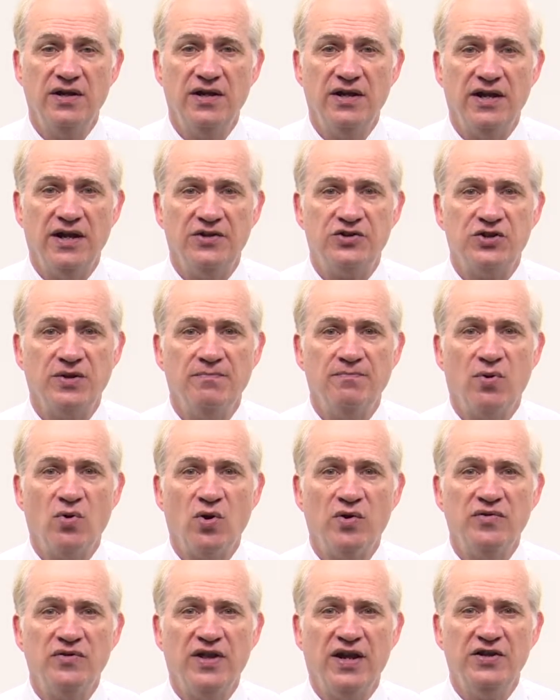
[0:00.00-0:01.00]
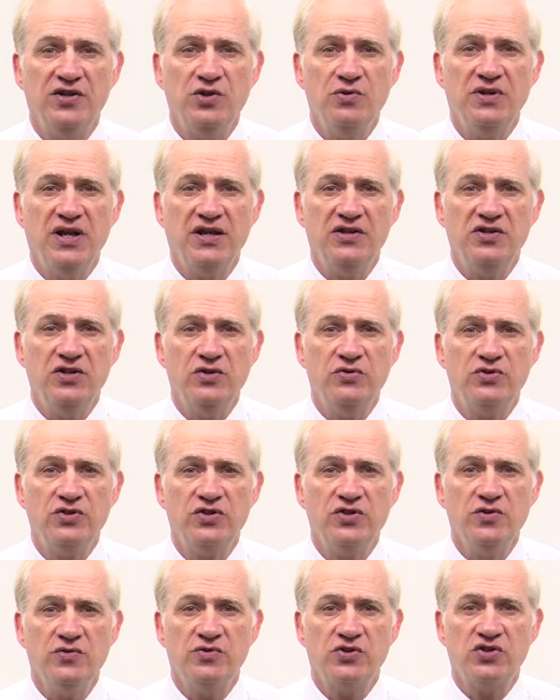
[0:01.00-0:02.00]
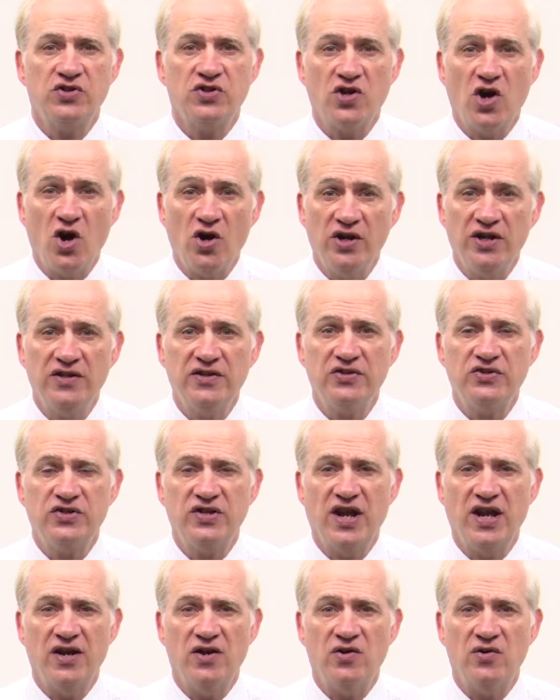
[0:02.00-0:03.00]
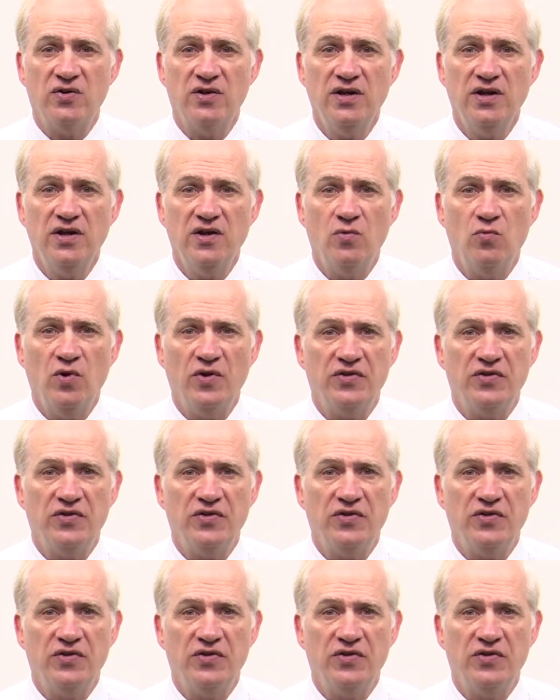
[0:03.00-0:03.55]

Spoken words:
It's important that you get used to starting the scale with